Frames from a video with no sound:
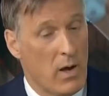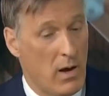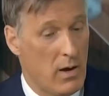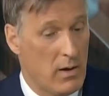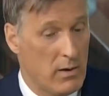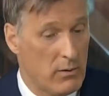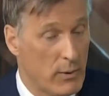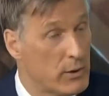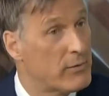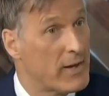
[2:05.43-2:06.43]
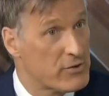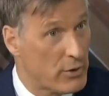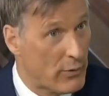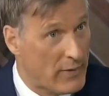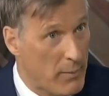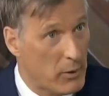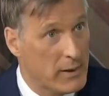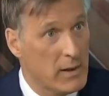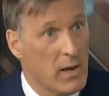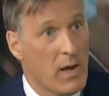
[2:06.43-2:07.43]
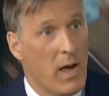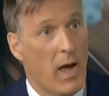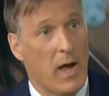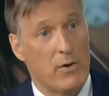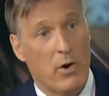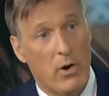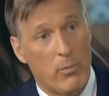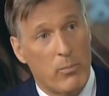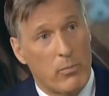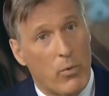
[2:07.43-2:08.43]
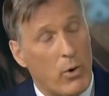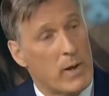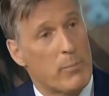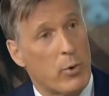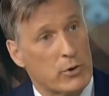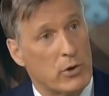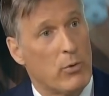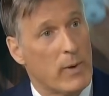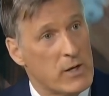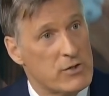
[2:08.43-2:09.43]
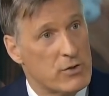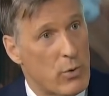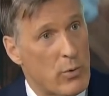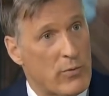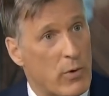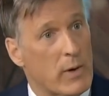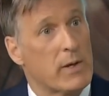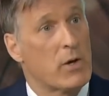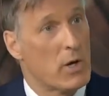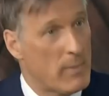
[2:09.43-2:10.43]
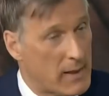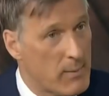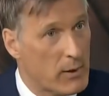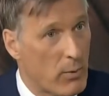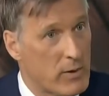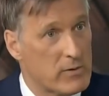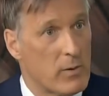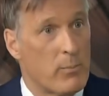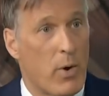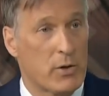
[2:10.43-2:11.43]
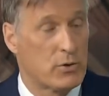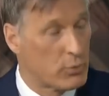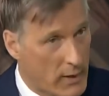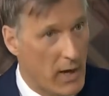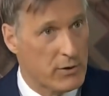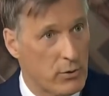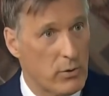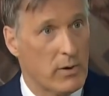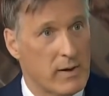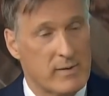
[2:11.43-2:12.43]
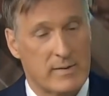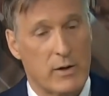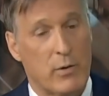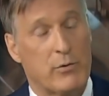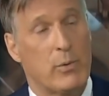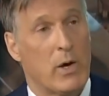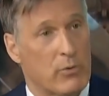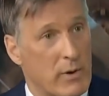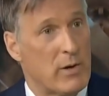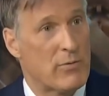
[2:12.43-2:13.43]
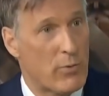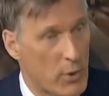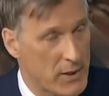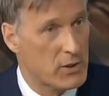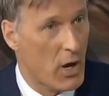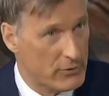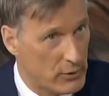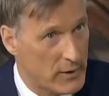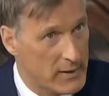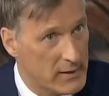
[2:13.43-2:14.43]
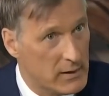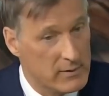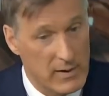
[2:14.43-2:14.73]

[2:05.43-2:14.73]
reunification of family, and a more important ratio for economic immigrants. Right. But together, instead of 340,000 a year,